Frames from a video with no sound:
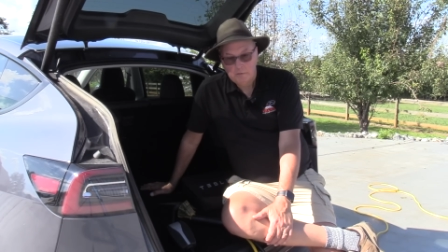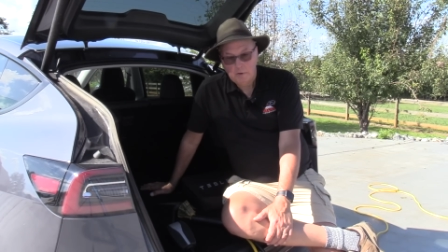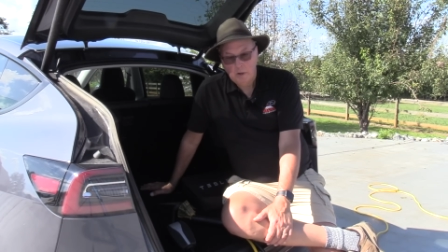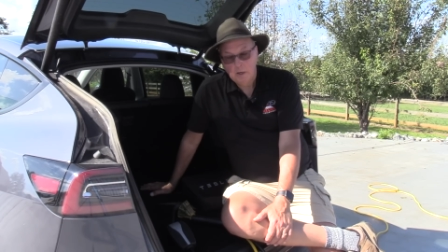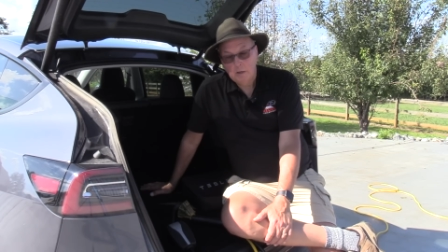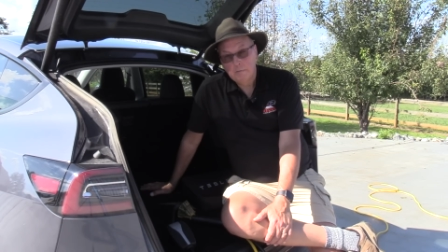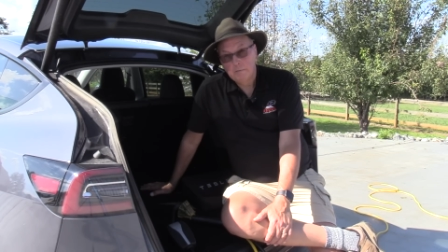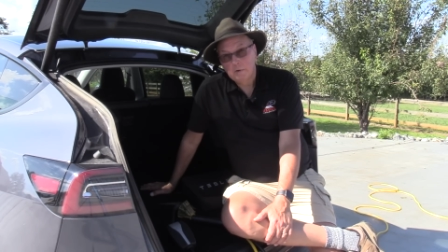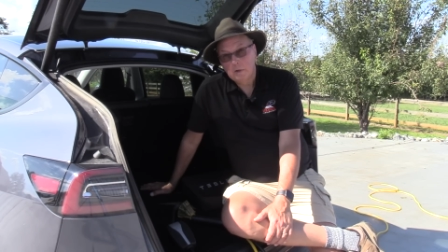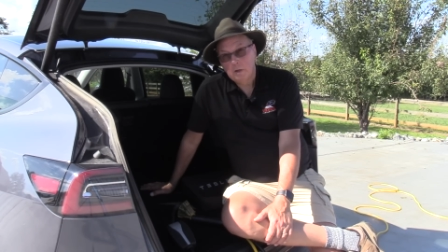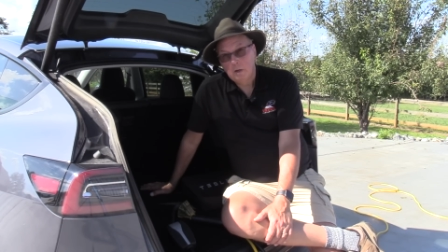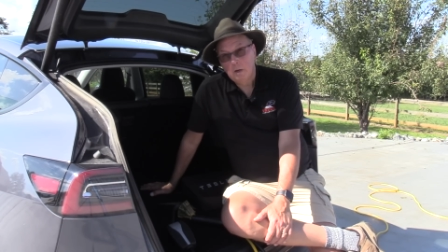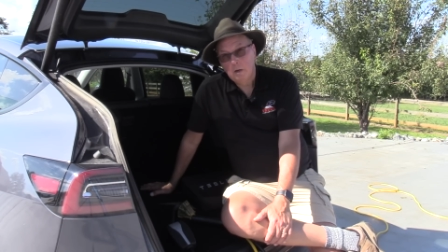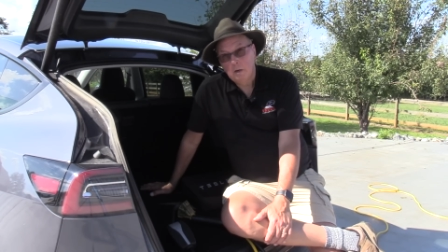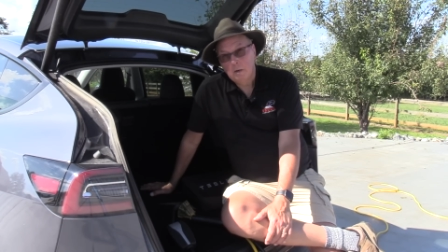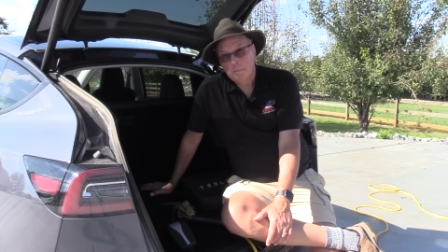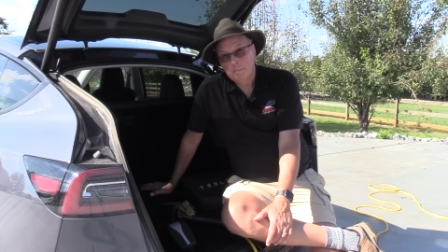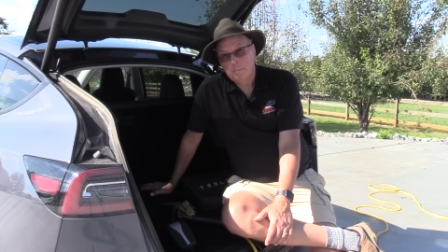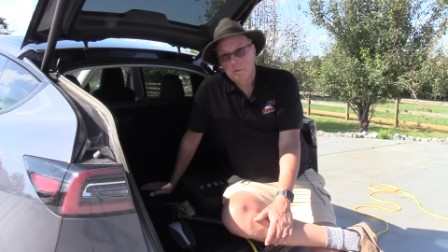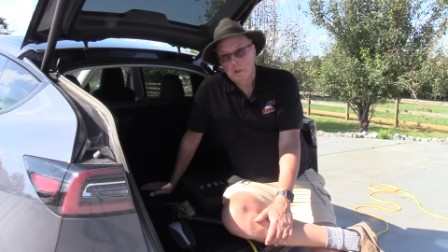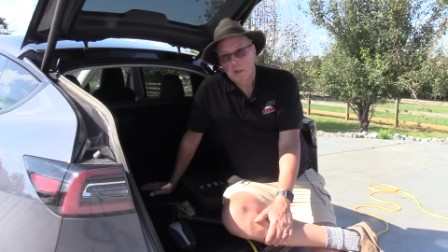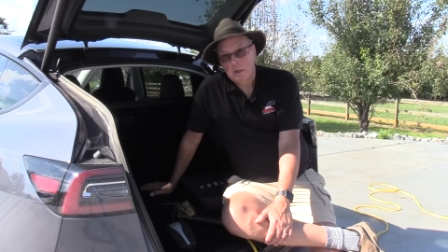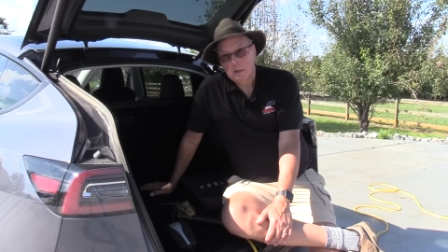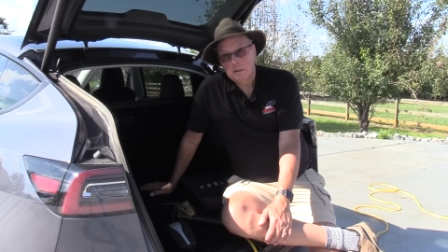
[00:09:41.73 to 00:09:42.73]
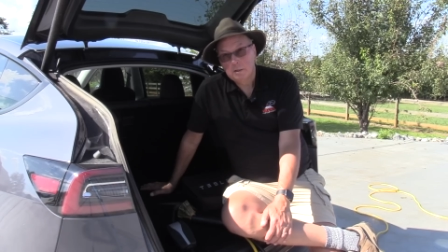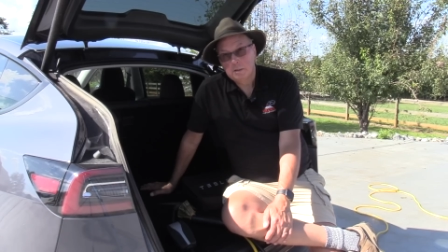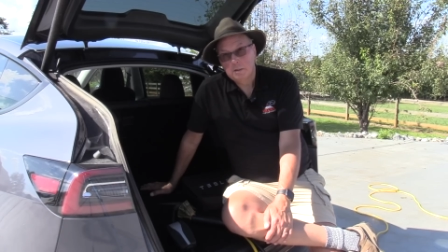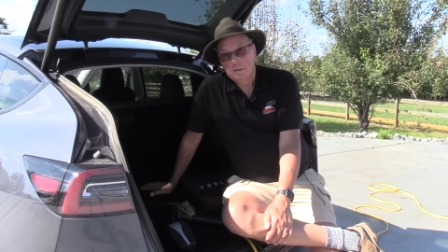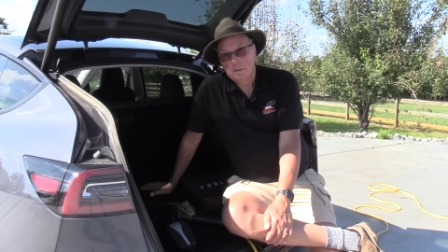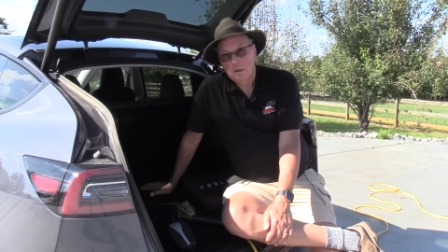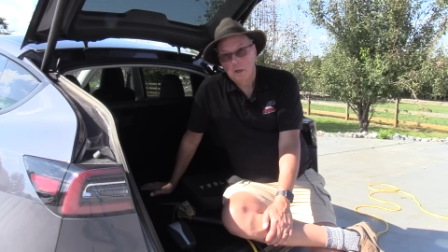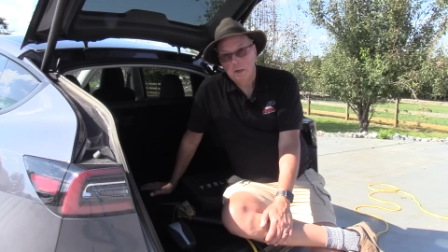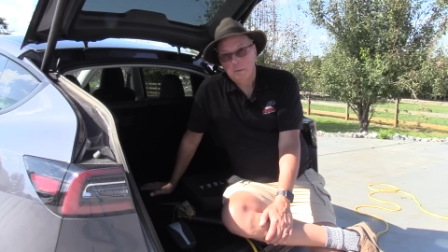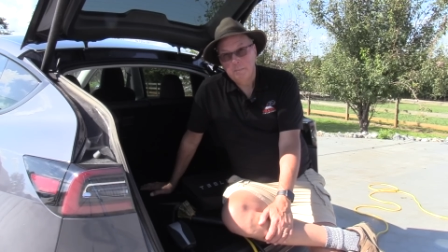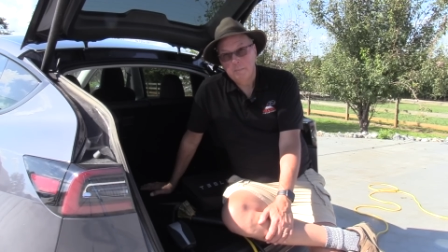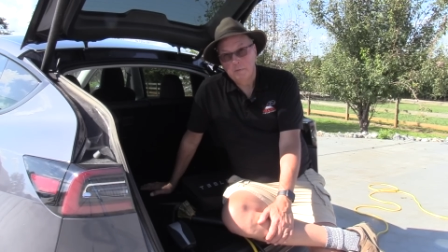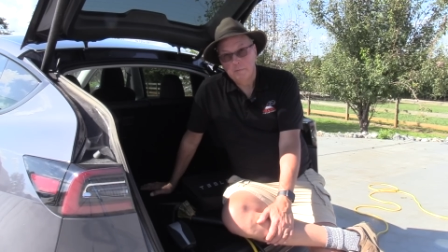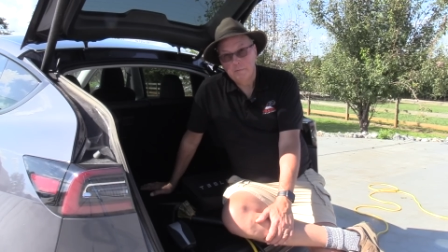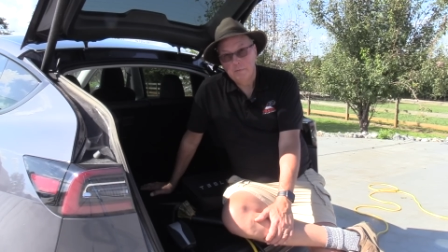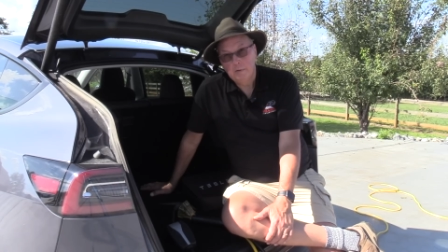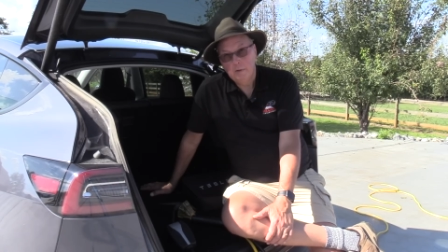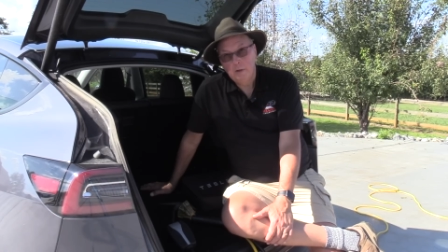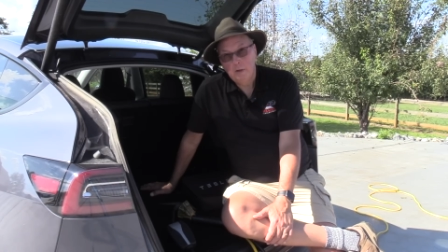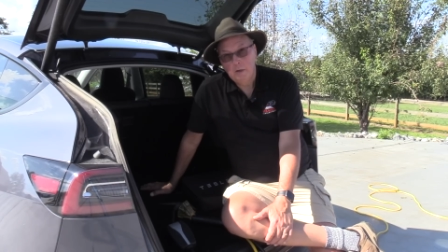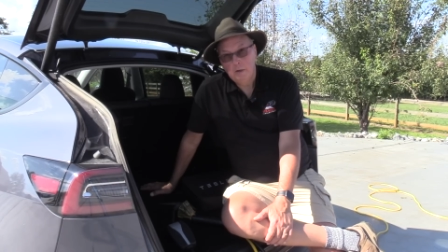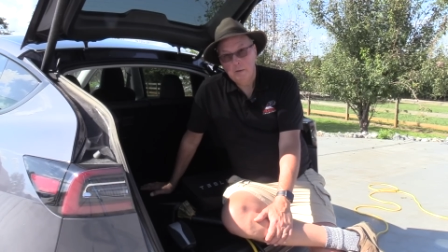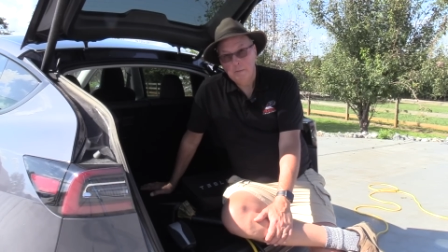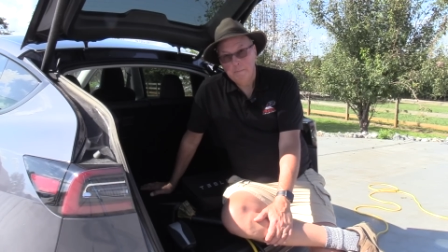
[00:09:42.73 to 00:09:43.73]
kind of a complex type of
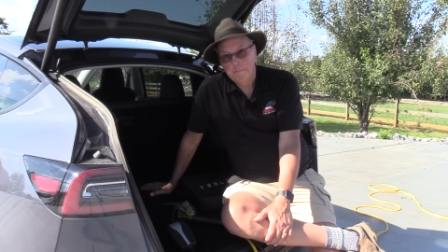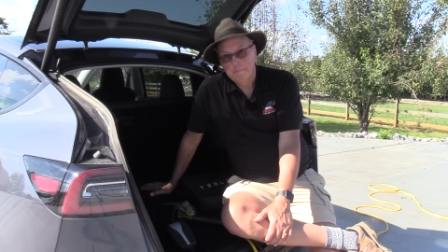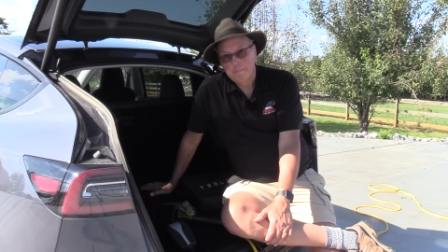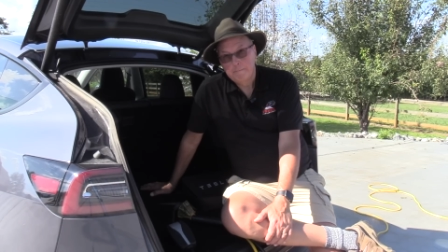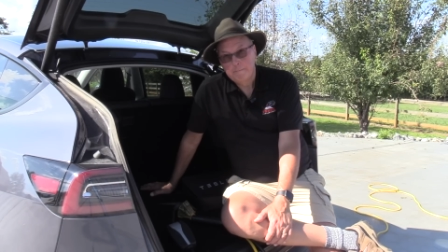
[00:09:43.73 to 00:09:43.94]
thing,